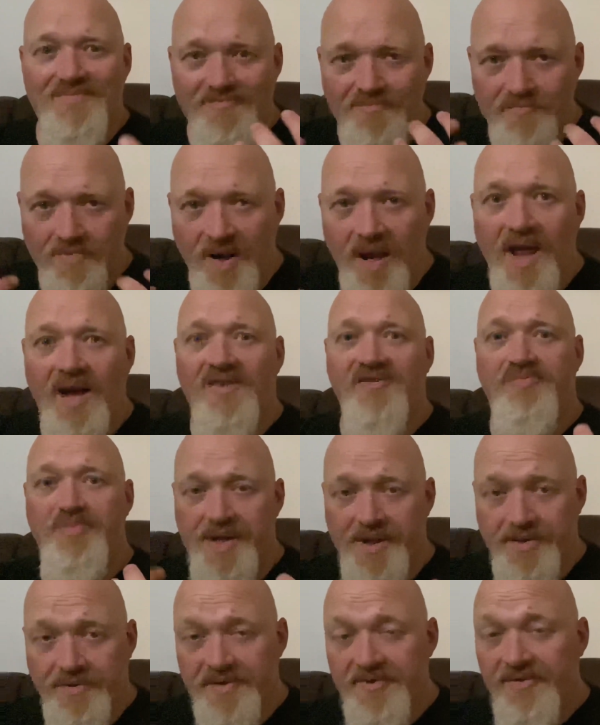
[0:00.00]
love
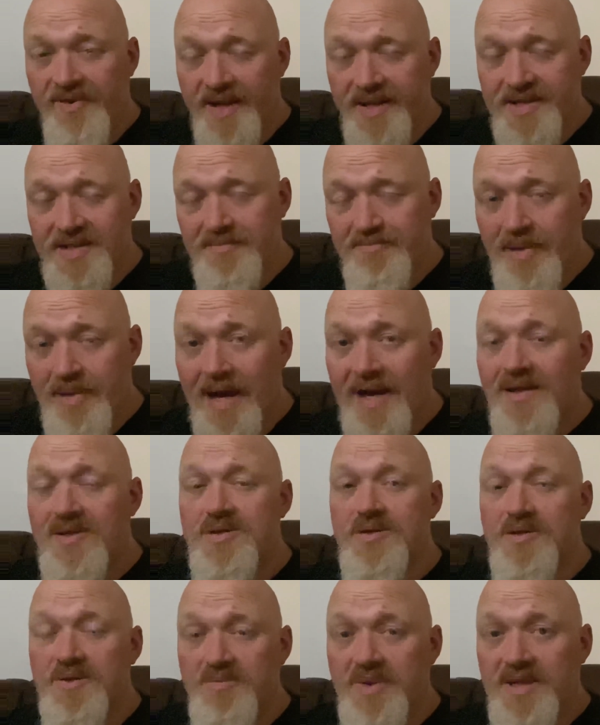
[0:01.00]
being reflected back
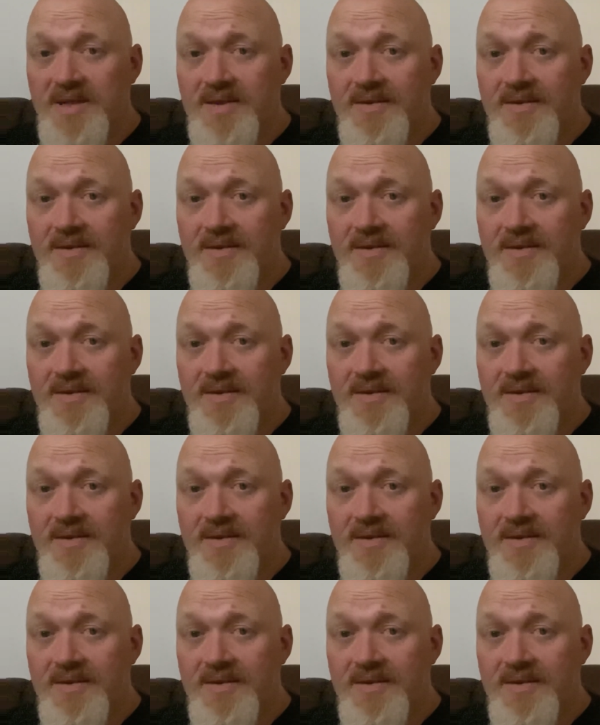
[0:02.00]
to me.